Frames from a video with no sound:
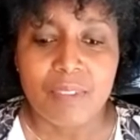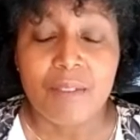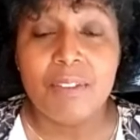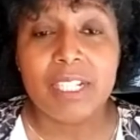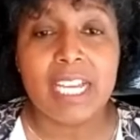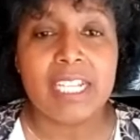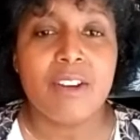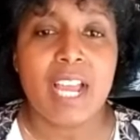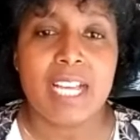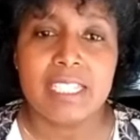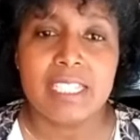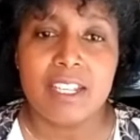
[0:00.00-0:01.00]
Philando
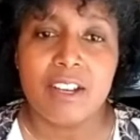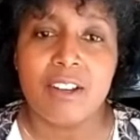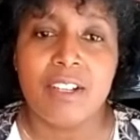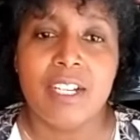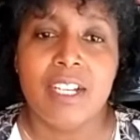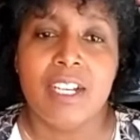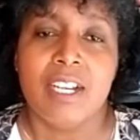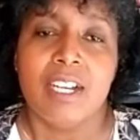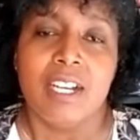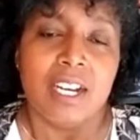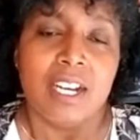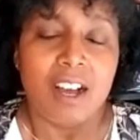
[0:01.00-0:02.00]
Castile,
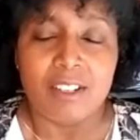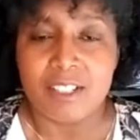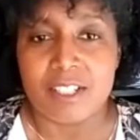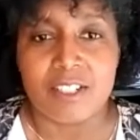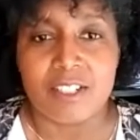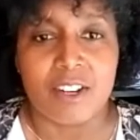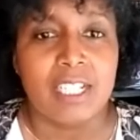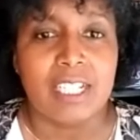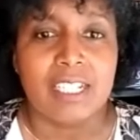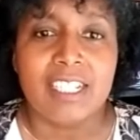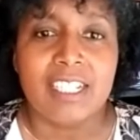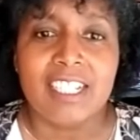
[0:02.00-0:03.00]
Alton
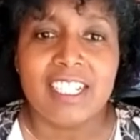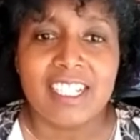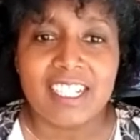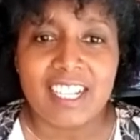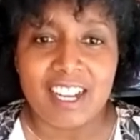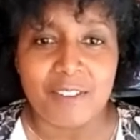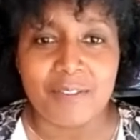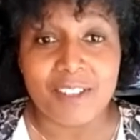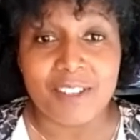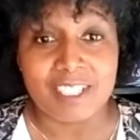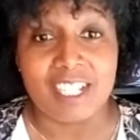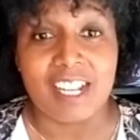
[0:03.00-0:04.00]
Sterling, it
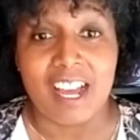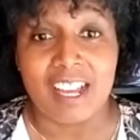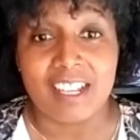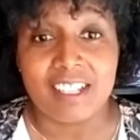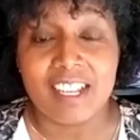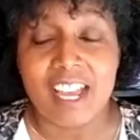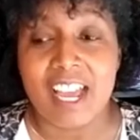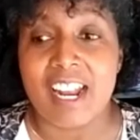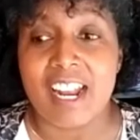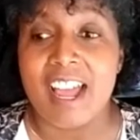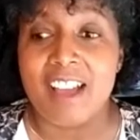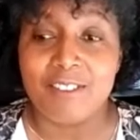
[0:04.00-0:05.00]
was a lot. And I
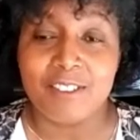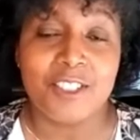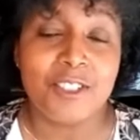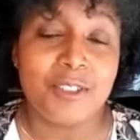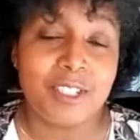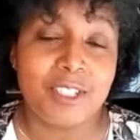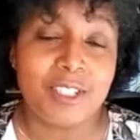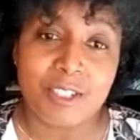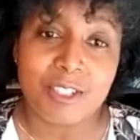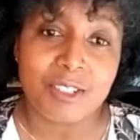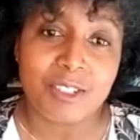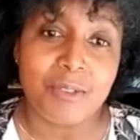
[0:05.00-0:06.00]
have two adult
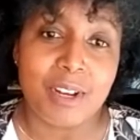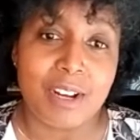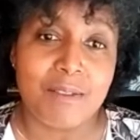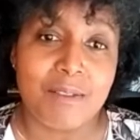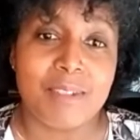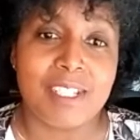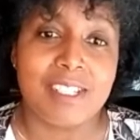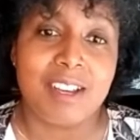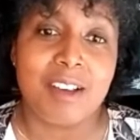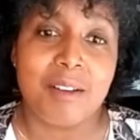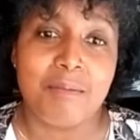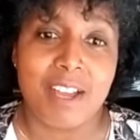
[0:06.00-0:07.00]
children. One of them is
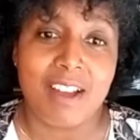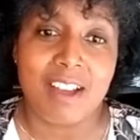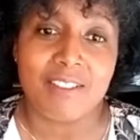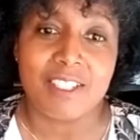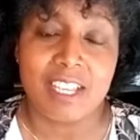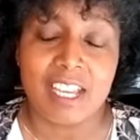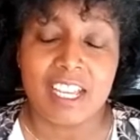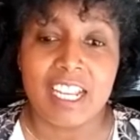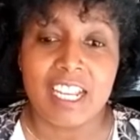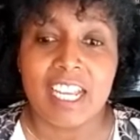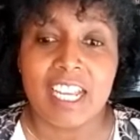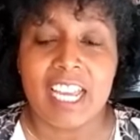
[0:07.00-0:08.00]
me. I have a son.
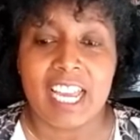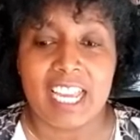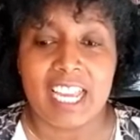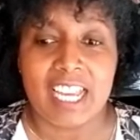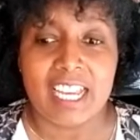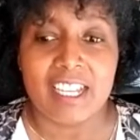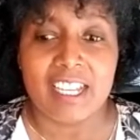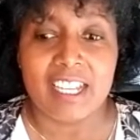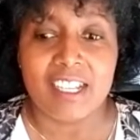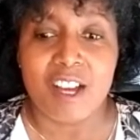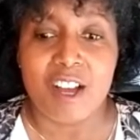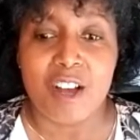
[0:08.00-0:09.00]

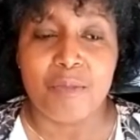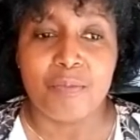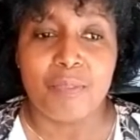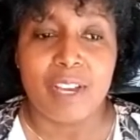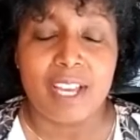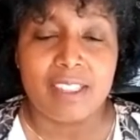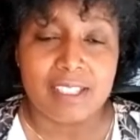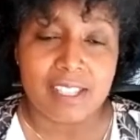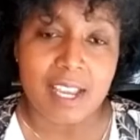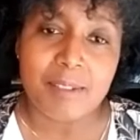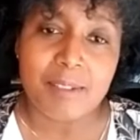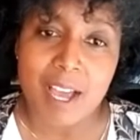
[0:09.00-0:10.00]
And at the
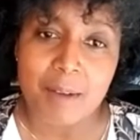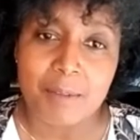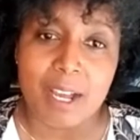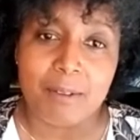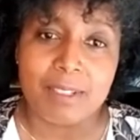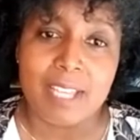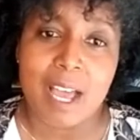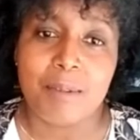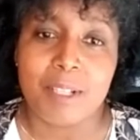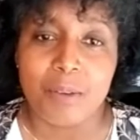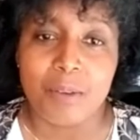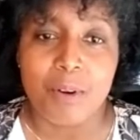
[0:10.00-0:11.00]
same time when that was happening
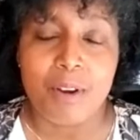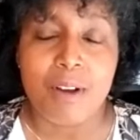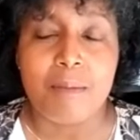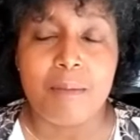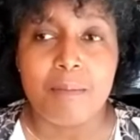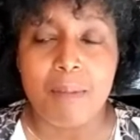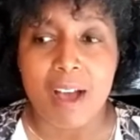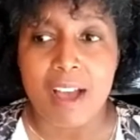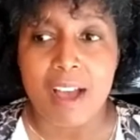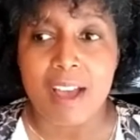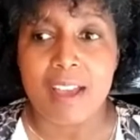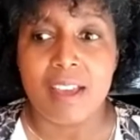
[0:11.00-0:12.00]
in the world,
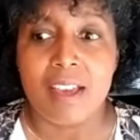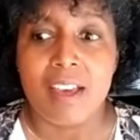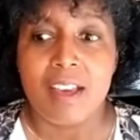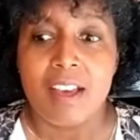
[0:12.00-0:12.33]
my